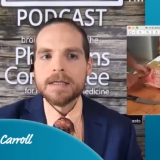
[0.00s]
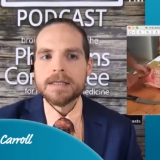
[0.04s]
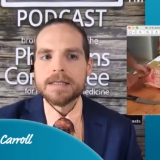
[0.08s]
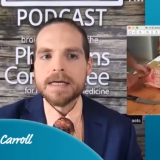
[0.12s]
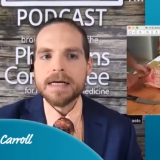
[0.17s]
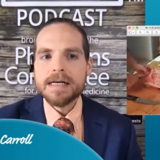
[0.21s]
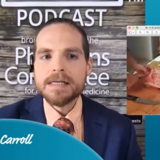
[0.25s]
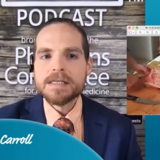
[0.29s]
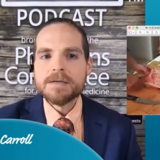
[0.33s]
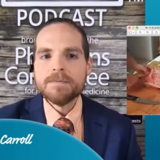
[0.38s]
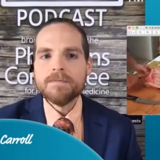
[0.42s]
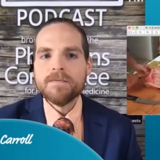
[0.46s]

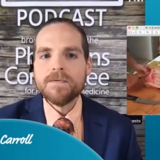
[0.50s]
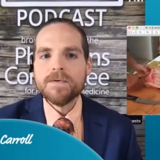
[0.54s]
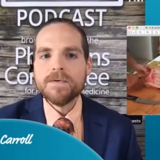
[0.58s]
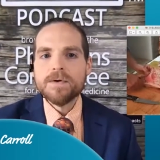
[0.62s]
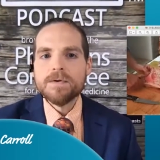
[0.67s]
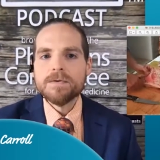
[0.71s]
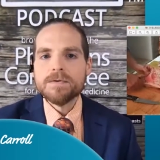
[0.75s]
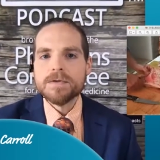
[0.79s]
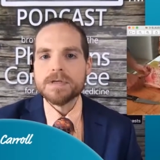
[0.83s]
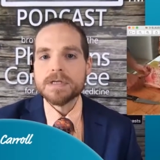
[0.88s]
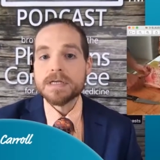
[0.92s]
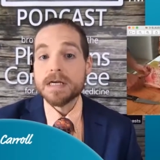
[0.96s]
Tyson
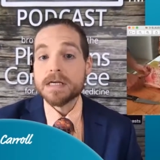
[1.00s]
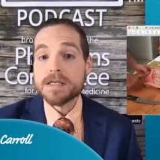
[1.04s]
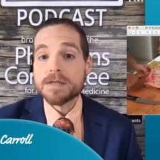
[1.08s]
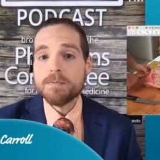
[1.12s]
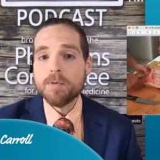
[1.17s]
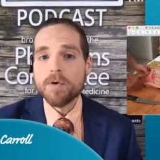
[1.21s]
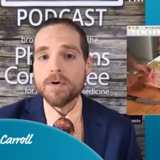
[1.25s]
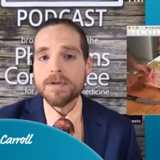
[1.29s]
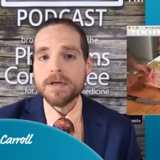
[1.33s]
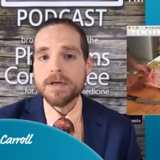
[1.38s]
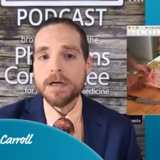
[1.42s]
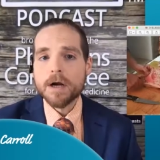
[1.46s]
Foods says
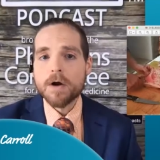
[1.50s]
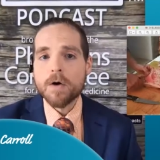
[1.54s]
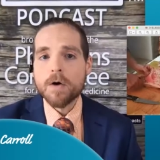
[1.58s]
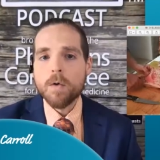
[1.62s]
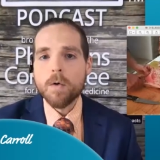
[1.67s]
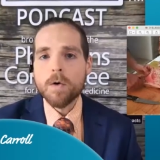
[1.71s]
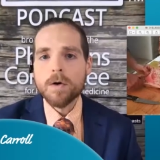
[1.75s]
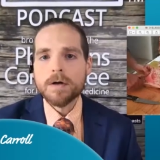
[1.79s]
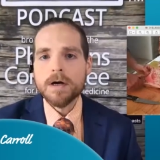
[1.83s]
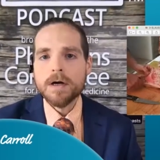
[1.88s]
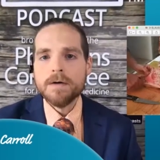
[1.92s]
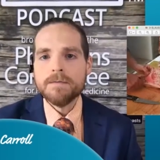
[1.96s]
more than a
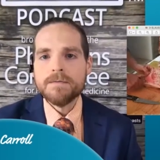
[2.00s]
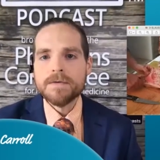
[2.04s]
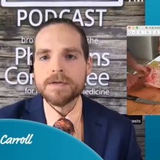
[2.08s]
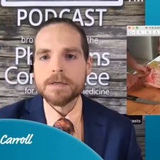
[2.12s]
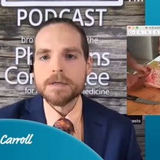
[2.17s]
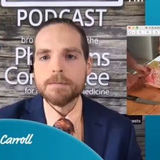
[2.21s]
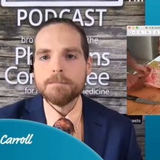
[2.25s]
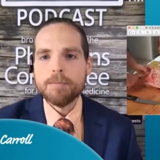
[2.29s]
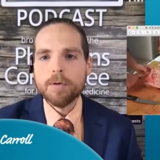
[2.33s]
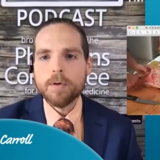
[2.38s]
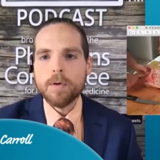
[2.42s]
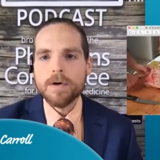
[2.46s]
quarter of
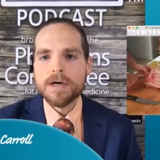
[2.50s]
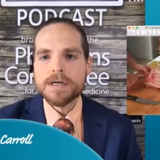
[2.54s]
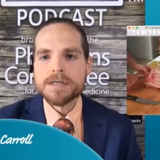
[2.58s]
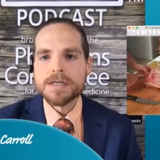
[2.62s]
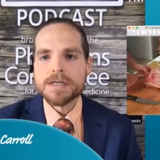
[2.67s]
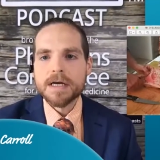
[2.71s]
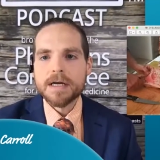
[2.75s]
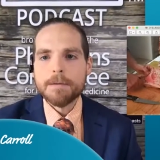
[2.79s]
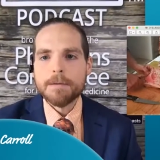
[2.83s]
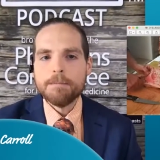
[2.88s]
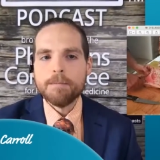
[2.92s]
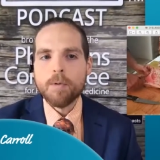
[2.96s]
its employees
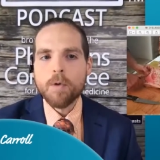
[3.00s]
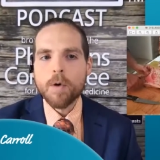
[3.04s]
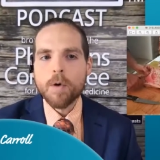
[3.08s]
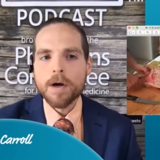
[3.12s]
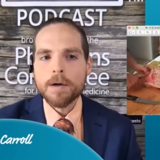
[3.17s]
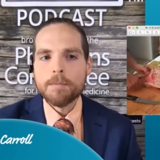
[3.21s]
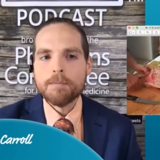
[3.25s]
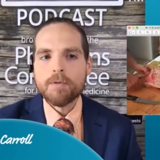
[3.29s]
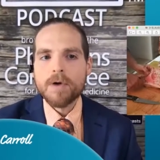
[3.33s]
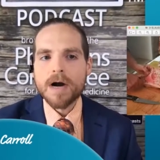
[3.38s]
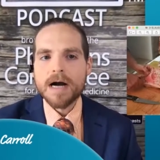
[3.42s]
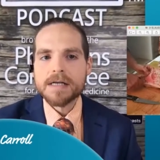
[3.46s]
at a
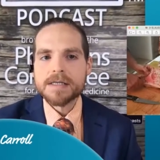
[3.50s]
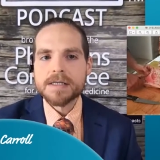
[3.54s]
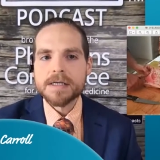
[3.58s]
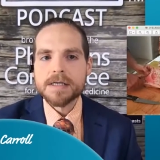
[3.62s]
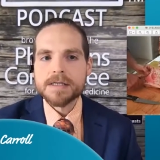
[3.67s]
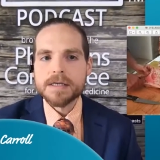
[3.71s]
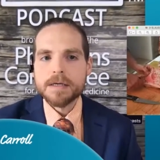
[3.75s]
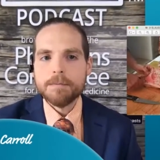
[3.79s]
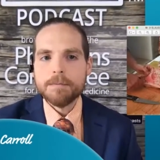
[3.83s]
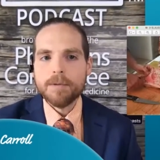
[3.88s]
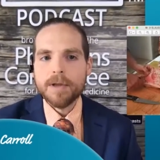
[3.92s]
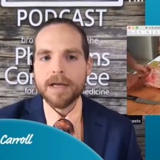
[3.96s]
pork
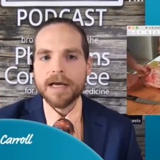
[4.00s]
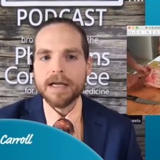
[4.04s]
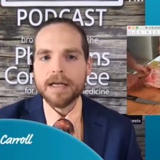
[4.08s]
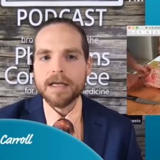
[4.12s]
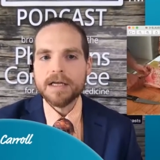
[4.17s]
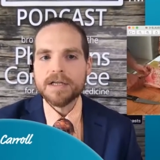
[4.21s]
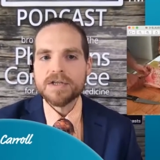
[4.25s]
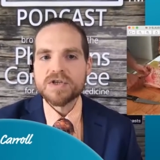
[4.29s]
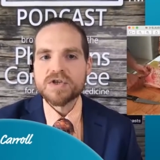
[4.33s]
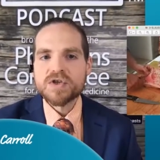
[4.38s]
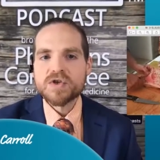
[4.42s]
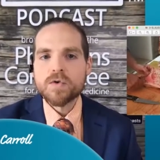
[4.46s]
processing plant
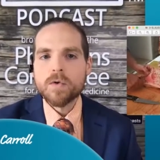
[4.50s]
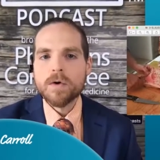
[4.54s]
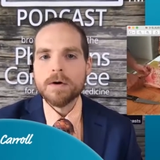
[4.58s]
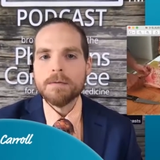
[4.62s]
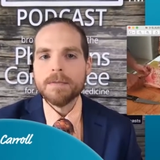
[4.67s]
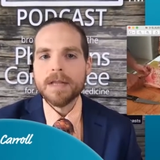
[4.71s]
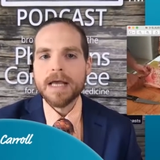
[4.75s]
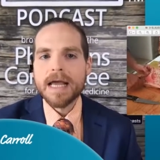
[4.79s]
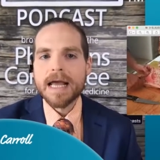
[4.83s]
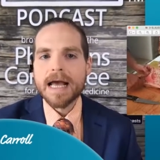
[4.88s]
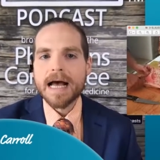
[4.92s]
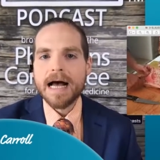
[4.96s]
in Storm
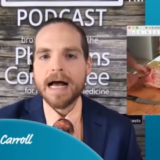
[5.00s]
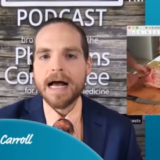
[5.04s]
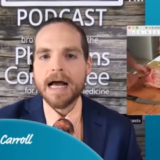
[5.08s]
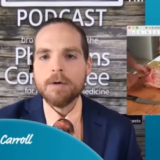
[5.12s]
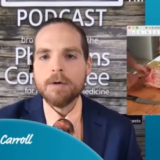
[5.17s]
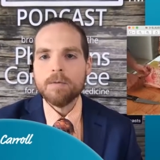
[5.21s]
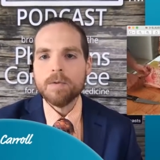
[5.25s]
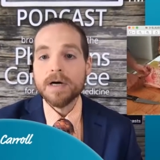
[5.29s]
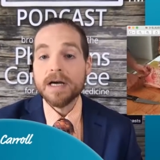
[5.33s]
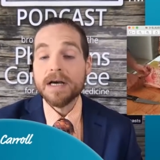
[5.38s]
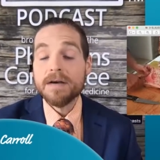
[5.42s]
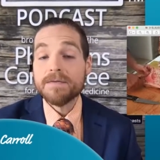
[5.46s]
Lake,
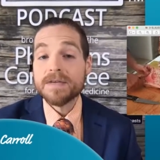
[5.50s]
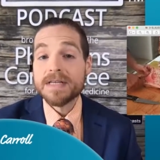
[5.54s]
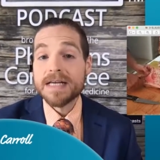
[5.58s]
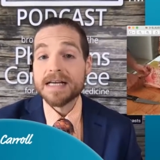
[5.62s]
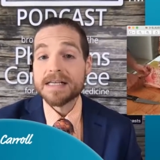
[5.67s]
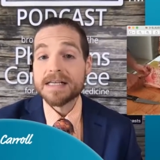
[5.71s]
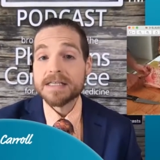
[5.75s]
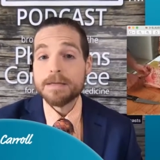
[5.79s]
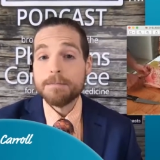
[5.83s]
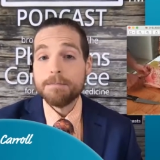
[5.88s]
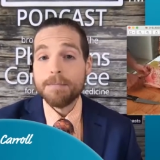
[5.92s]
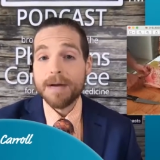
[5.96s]
Iowa, have
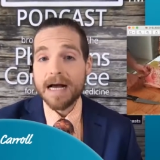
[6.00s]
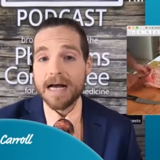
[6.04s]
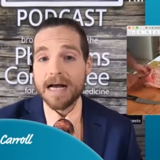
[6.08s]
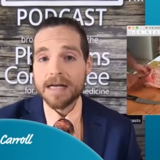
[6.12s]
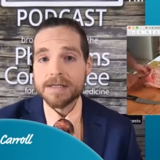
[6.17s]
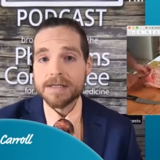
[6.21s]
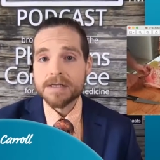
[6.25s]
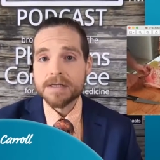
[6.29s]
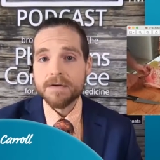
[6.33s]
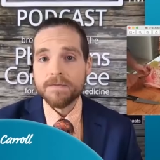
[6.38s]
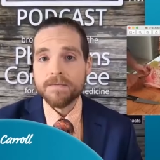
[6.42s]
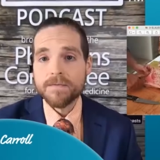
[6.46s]
tested
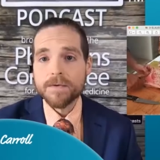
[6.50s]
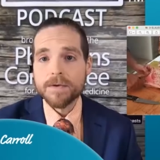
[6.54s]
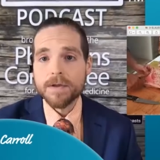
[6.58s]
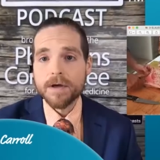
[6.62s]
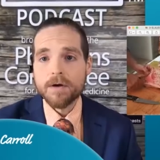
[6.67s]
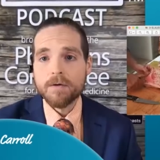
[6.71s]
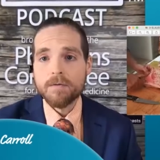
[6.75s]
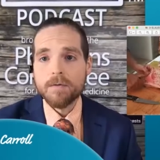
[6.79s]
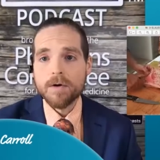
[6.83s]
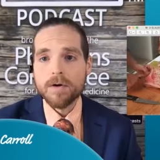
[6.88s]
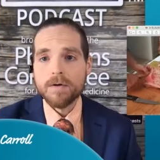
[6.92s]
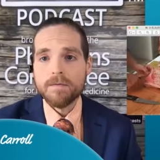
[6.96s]
positive for the
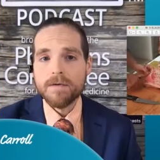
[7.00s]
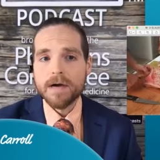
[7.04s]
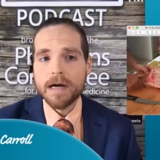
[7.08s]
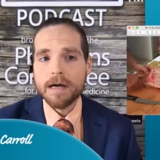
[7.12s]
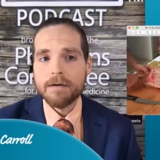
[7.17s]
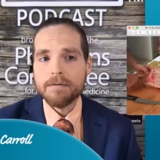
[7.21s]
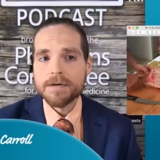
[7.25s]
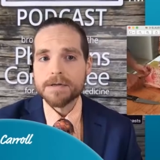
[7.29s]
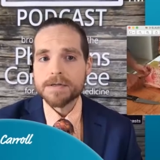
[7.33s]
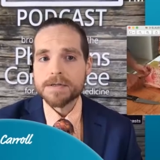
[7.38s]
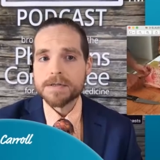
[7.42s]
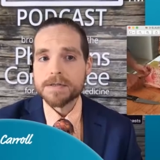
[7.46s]

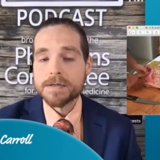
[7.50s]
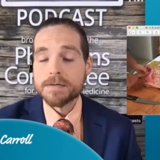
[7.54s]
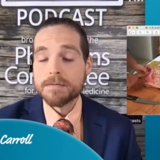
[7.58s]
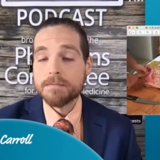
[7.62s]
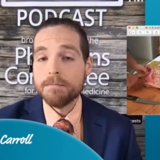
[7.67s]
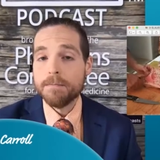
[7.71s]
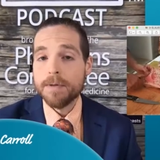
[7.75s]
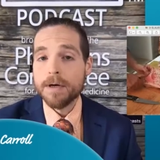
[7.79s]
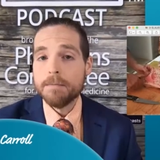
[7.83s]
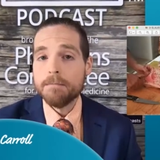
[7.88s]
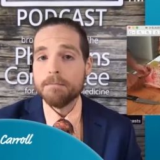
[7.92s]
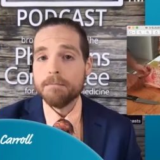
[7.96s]
coronavirus,
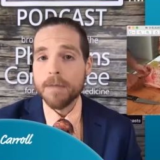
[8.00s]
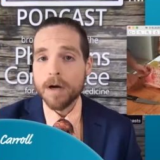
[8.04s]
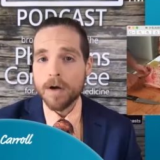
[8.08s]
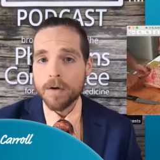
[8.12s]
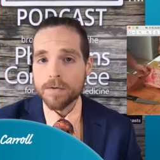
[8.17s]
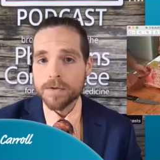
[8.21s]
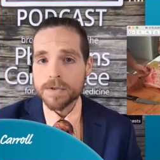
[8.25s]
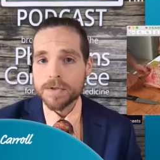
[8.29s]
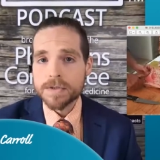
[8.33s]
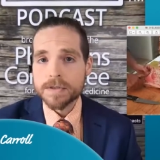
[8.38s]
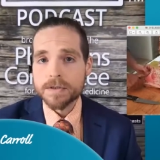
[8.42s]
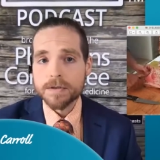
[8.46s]
but
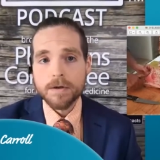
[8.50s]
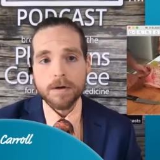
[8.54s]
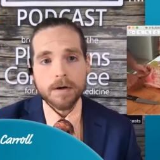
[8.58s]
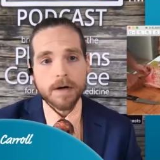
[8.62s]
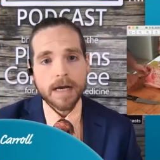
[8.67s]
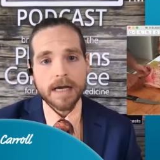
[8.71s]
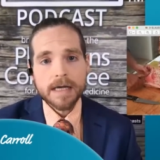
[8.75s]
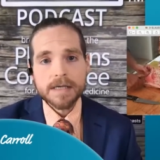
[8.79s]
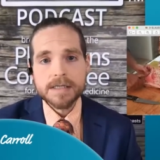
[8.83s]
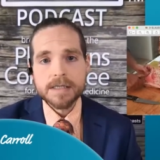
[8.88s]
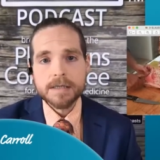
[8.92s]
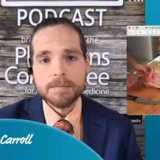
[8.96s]
most are
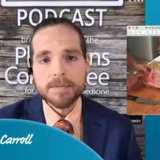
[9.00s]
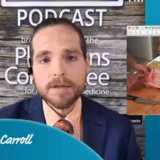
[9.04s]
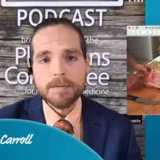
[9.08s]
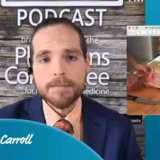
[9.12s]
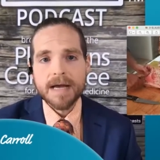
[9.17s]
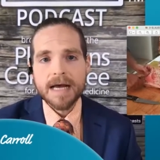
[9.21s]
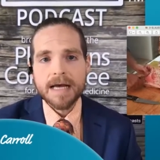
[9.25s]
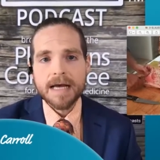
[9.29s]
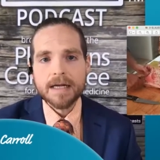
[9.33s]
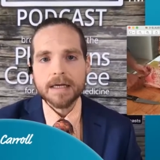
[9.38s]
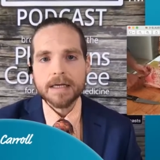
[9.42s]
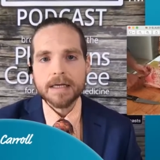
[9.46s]

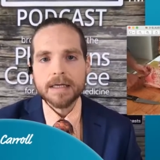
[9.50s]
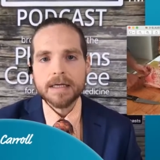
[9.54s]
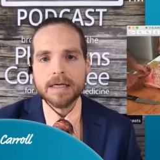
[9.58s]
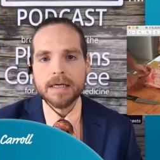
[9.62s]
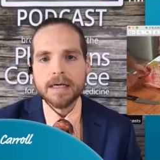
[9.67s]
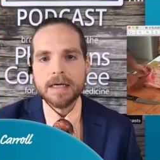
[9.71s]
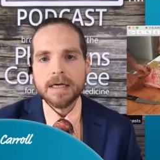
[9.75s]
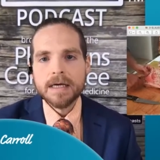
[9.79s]
asymptomatic.